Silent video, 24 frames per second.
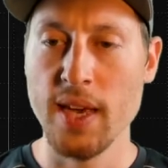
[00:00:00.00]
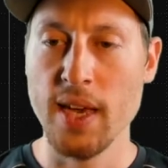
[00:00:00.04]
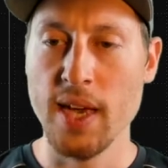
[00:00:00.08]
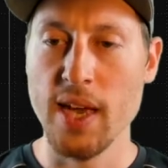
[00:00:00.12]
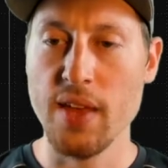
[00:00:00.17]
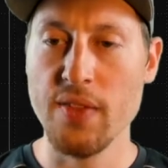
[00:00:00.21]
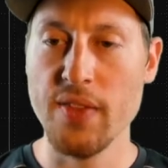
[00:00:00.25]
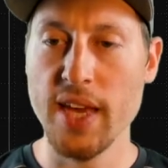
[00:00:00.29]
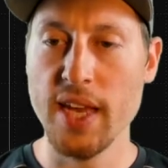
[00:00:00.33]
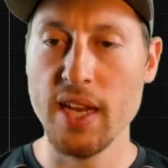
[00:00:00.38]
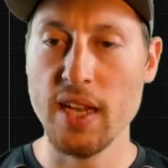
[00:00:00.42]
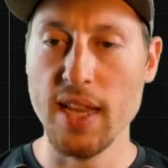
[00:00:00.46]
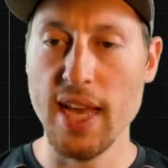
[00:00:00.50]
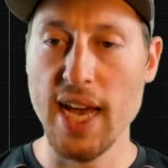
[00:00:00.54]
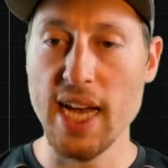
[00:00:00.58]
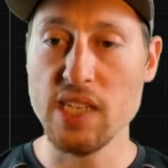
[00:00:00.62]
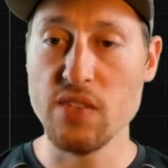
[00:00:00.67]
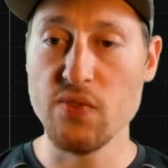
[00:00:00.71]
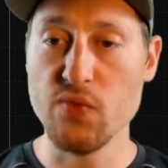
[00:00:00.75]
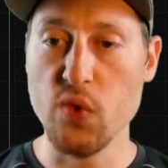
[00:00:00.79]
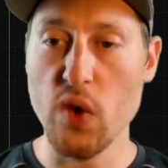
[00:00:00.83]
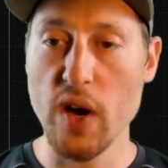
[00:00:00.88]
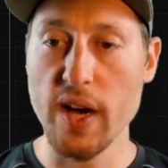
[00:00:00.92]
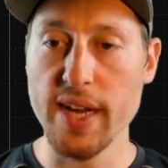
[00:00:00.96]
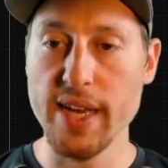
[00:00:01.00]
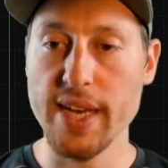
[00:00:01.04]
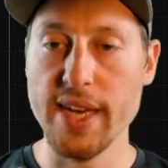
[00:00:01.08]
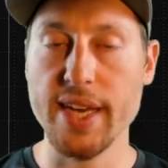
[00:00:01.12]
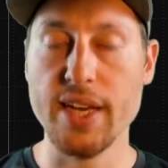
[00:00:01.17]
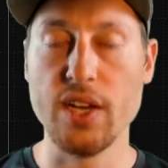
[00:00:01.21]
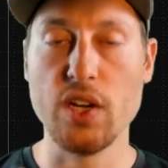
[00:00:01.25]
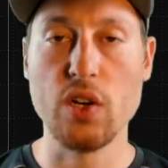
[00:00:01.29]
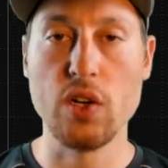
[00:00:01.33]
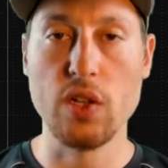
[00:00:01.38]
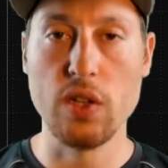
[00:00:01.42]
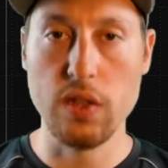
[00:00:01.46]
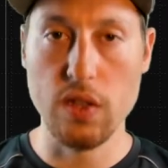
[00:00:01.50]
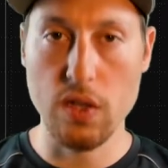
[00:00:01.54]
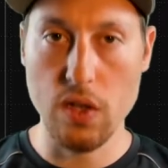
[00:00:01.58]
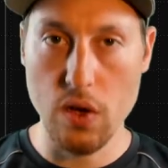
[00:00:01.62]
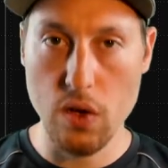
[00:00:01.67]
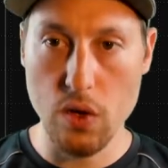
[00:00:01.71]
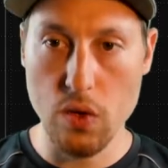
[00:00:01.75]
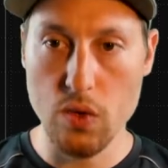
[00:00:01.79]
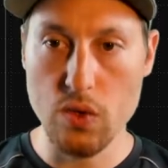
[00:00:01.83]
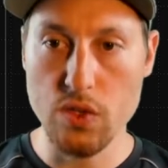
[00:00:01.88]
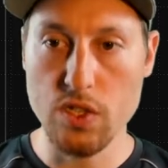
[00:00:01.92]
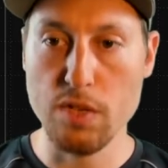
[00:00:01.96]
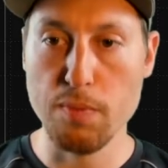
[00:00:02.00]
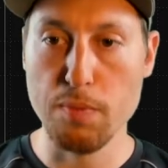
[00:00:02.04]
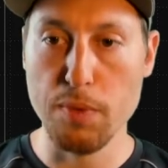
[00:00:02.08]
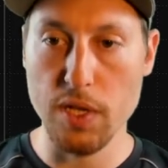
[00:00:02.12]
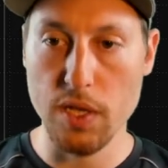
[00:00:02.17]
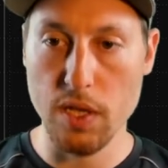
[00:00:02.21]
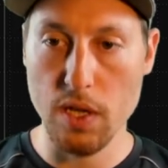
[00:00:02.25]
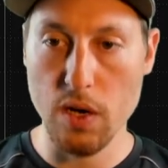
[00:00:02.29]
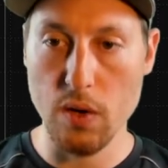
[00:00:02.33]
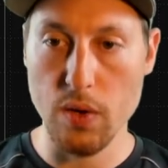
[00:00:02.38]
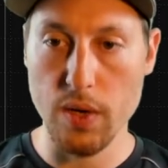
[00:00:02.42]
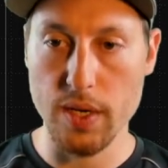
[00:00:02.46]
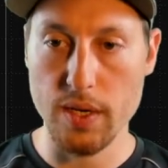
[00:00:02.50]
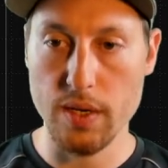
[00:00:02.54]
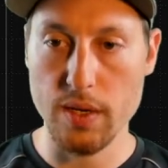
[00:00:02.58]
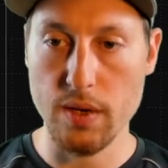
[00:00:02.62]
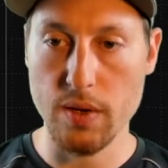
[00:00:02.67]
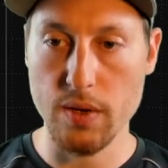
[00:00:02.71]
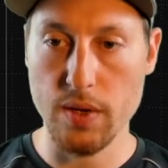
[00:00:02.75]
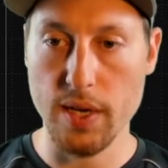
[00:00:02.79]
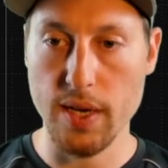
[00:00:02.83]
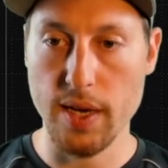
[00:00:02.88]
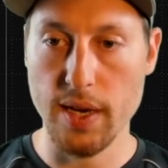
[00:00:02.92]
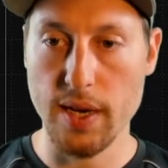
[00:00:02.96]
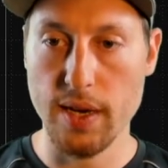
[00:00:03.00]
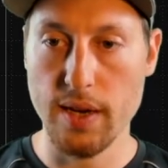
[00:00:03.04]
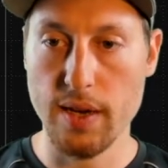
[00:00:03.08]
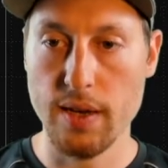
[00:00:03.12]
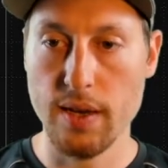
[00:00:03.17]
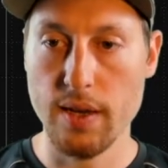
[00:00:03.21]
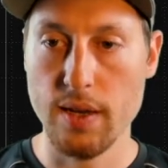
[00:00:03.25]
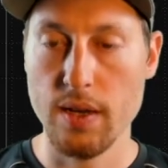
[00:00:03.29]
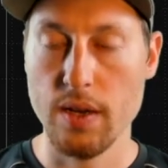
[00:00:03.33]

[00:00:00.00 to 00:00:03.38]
and then last Friday it closed below it, okay,